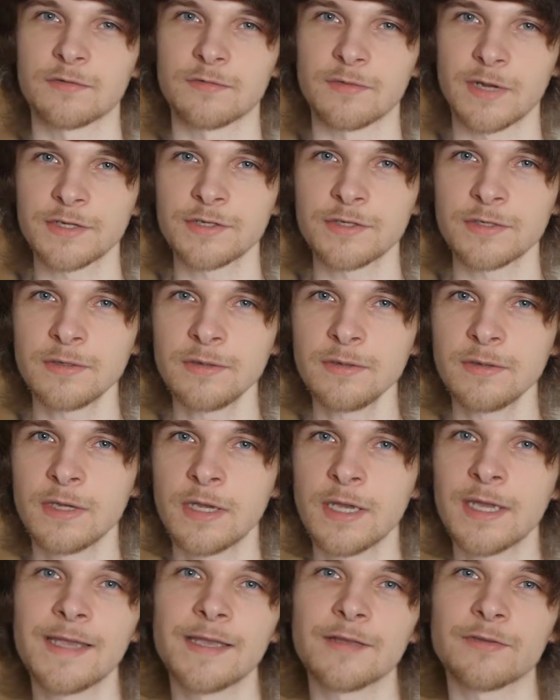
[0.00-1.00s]
Russia
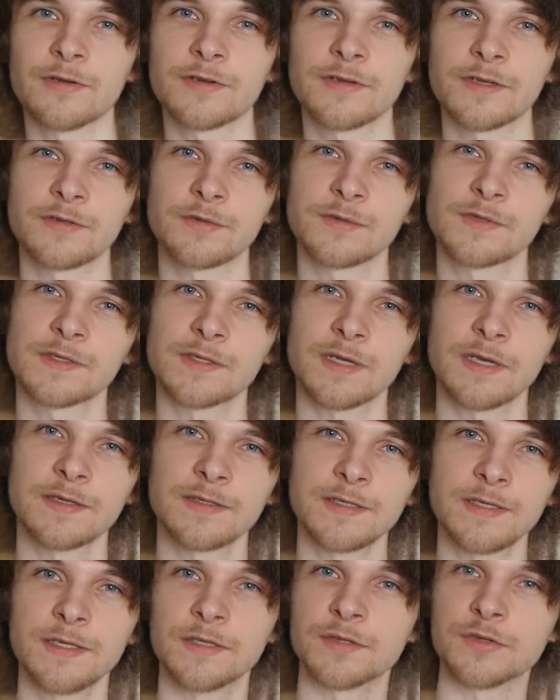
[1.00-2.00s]
in order to
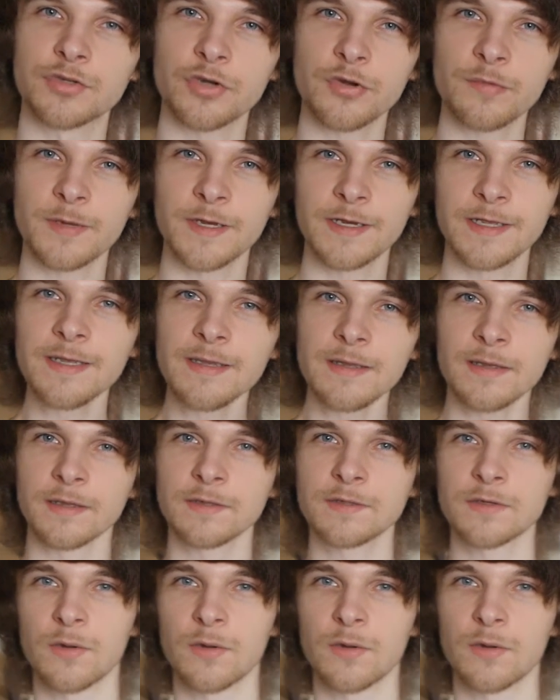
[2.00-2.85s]
study in Germany and